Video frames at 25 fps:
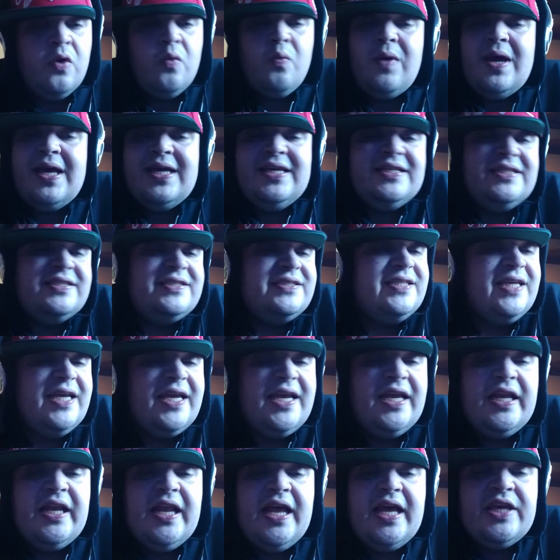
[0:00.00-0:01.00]
Why you
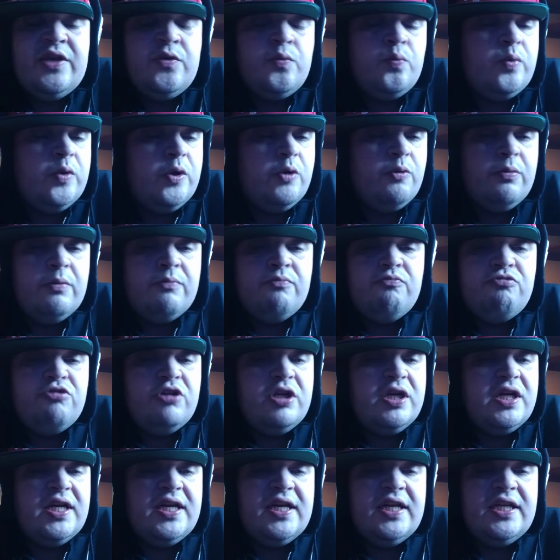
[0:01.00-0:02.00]
say that you will and
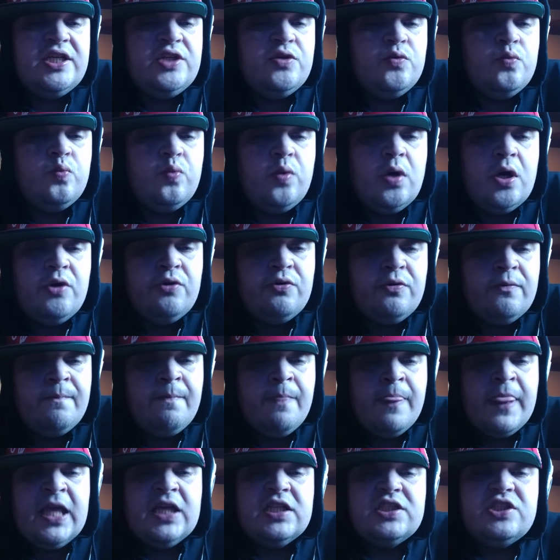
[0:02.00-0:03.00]
really you won't?
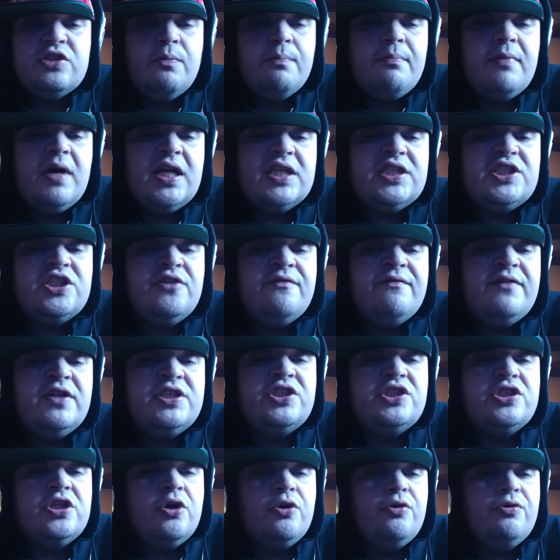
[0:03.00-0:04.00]
So much of a
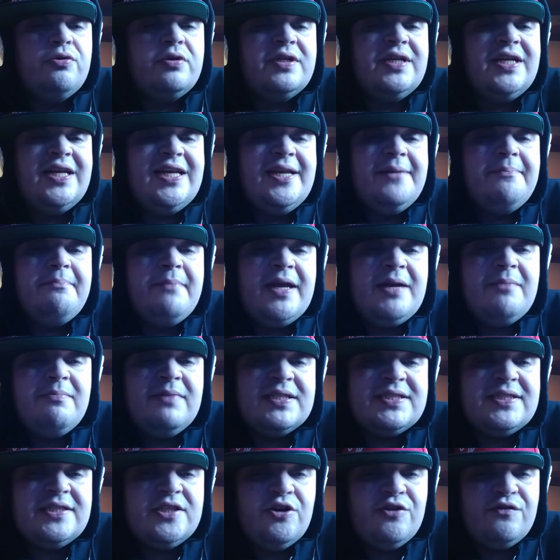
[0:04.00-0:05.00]
joke, nearly made
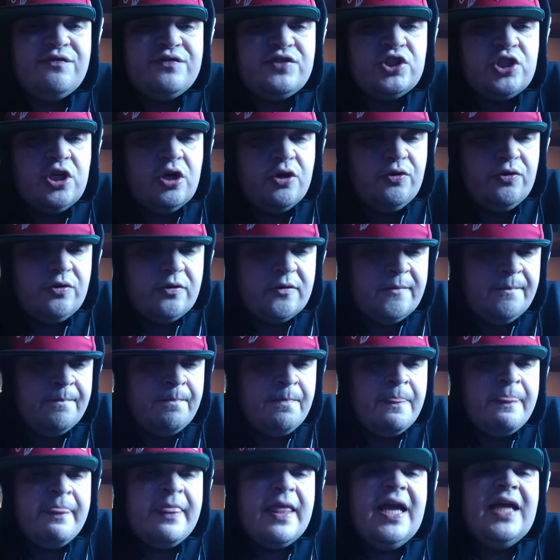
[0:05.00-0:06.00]
myself choke.
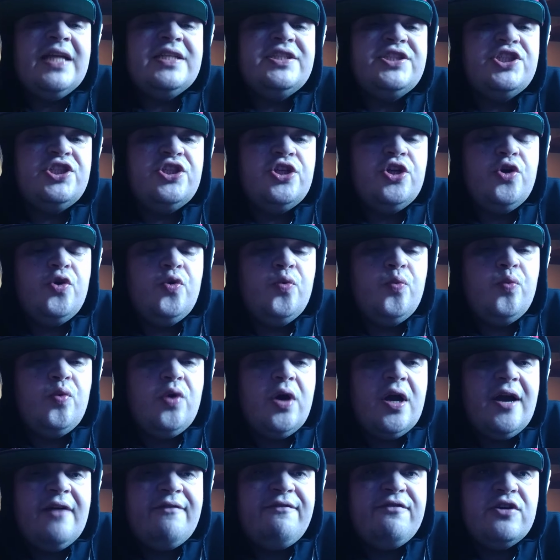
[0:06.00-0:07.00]
And you know
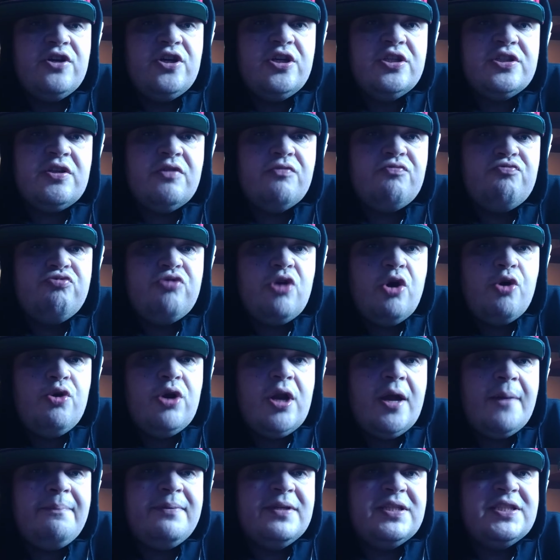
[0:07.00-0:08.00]
what? I forgot to
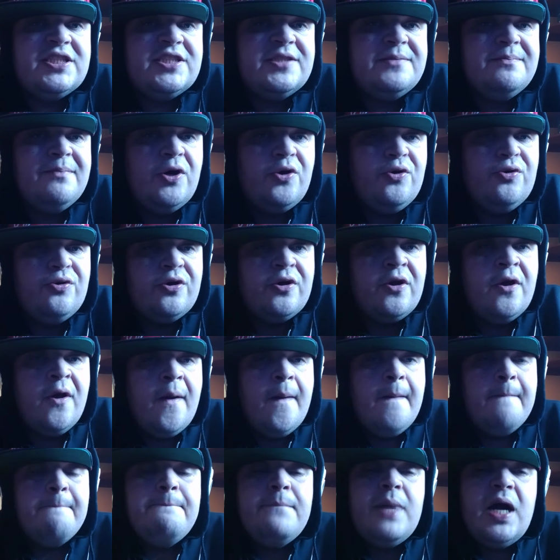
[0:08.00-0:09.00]
roll up and smoke.
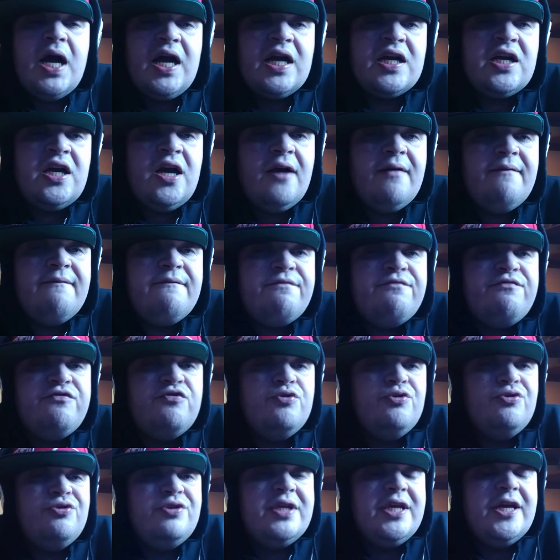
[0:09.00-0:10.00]
But I come
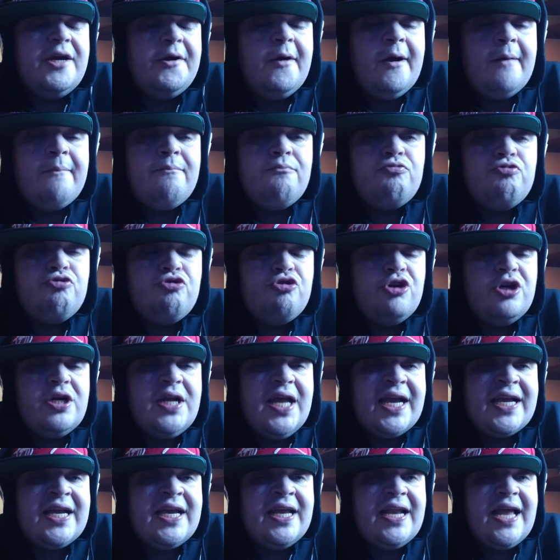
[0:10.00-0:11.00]
through, yeah, I'm raw
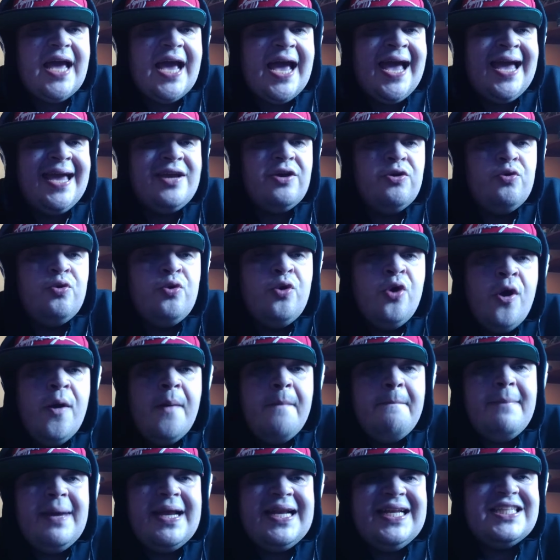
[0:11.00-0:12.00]
like an idol.
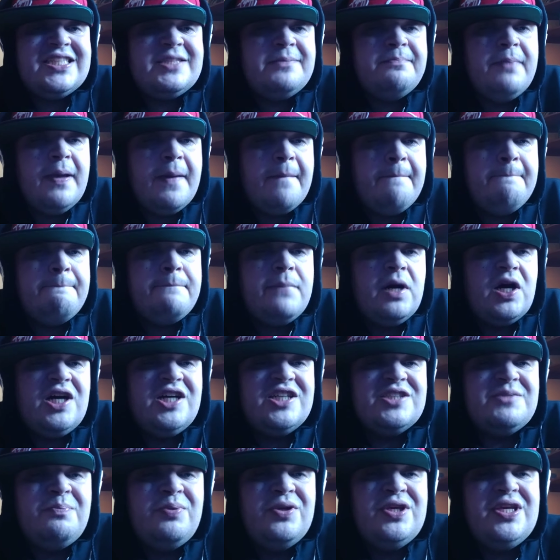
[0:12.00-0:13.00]
Man, I spit
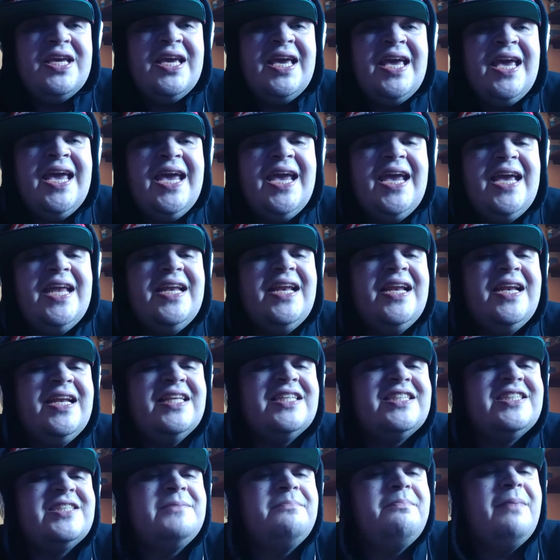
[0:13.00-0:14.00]
bars, put your head in
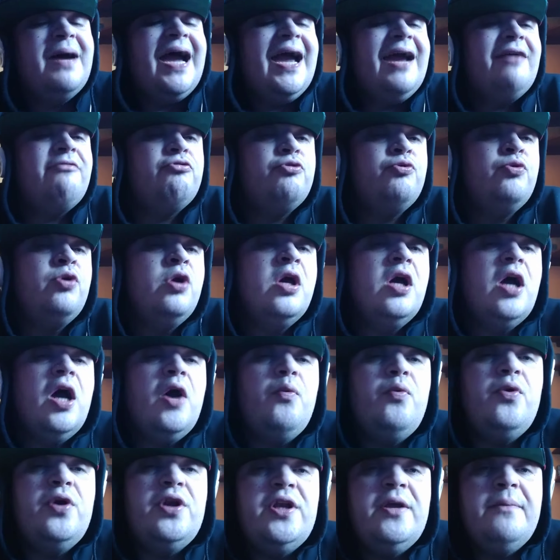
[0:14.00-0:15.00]
a spiral.
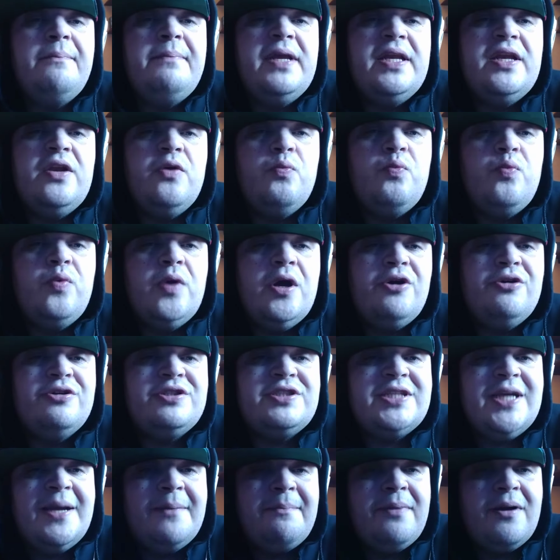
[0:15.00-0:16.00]
I wanna be the
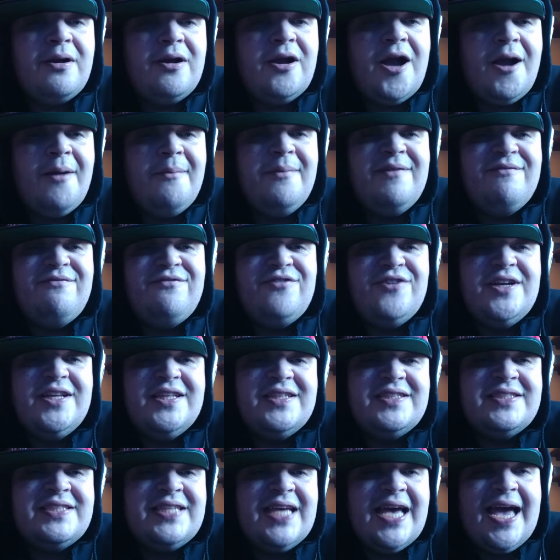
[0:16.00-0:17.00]
world champ, coming for
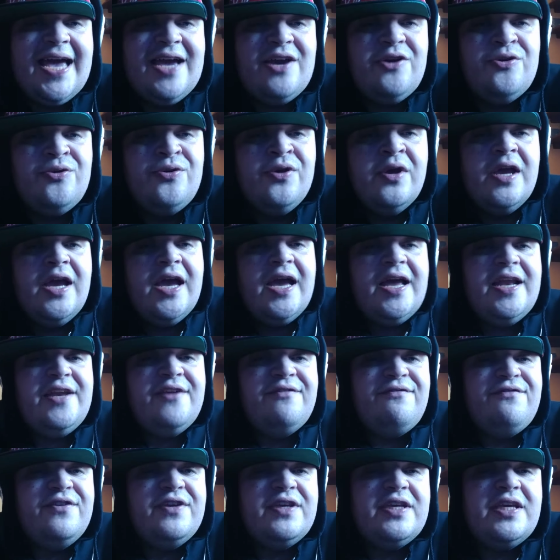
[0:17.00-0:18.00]
the title. And
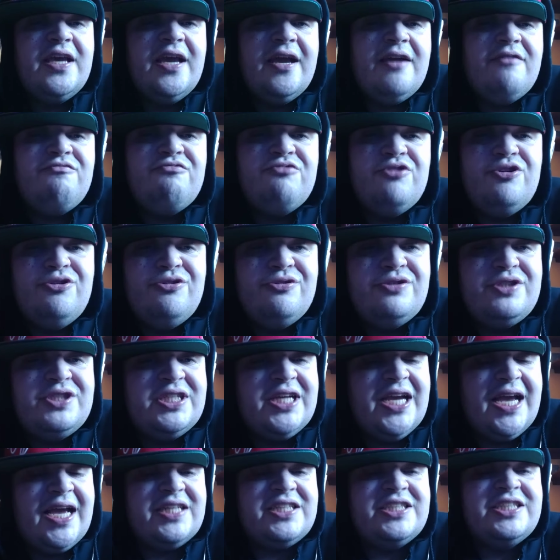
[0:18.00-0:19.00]
if you get rude,
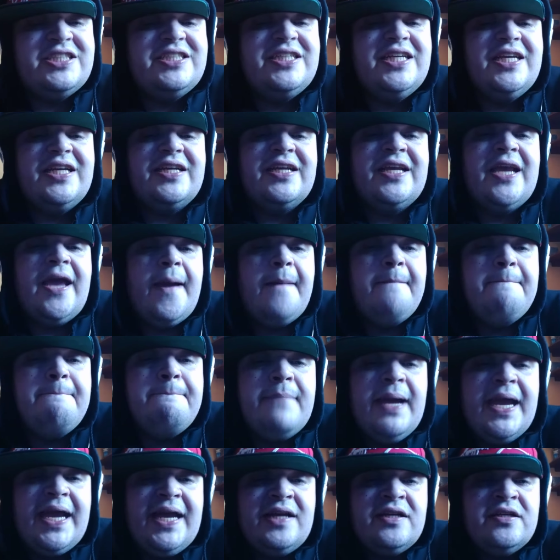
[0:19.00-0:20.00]
chat shit, get
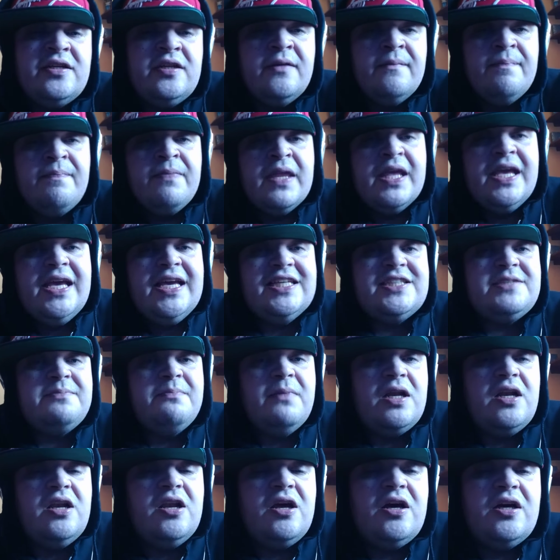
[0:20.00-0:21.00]
banged. It's
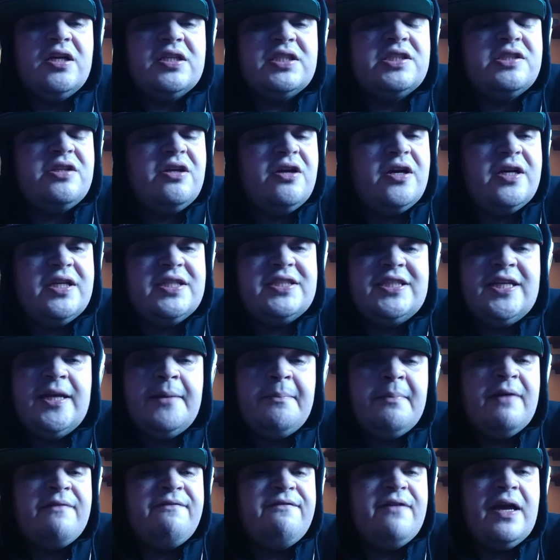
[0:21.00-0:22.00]
my last chance,
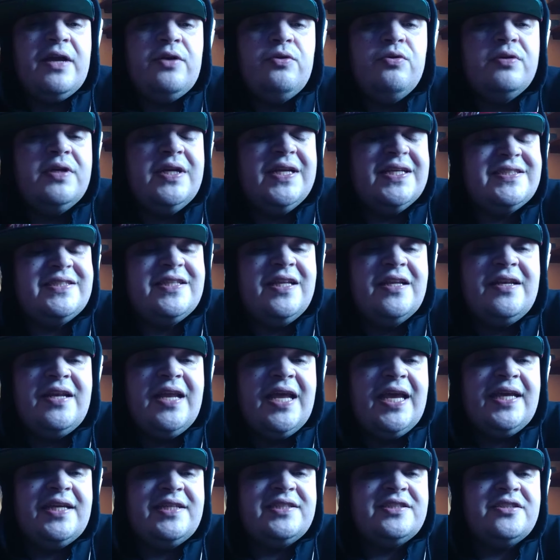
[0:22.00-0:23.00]
yeah, my final
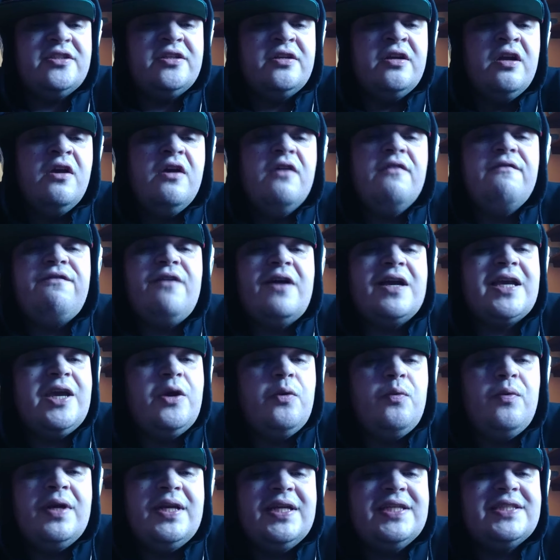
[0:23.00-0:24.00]
destination. Fuck
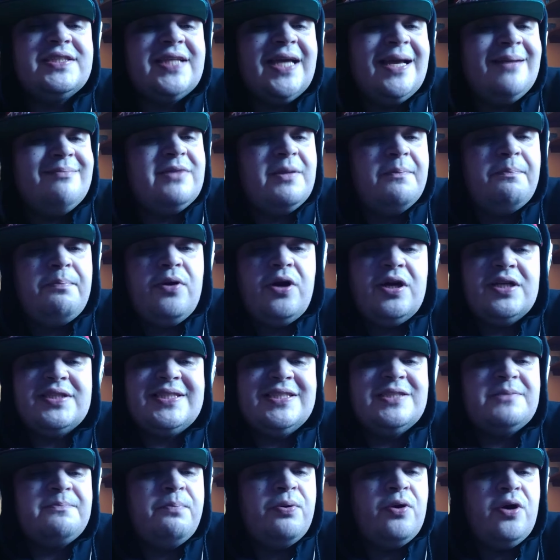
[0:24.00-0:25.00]
it when it's time to
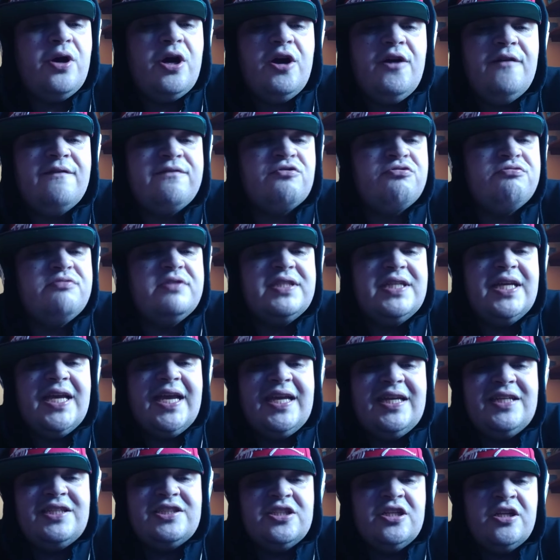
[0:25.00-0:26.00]
pass, it's part of
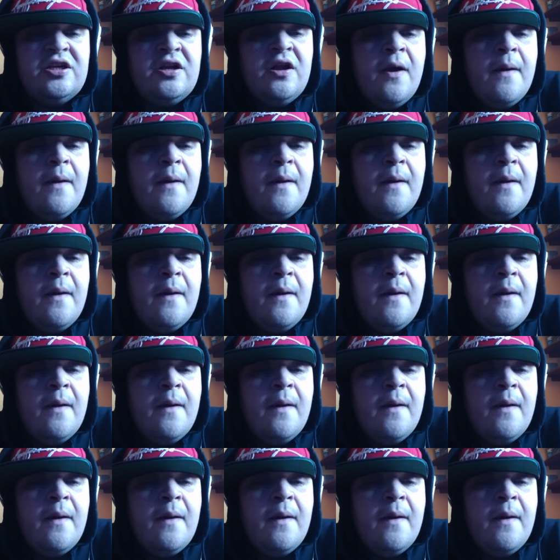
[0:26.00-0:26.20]
creation.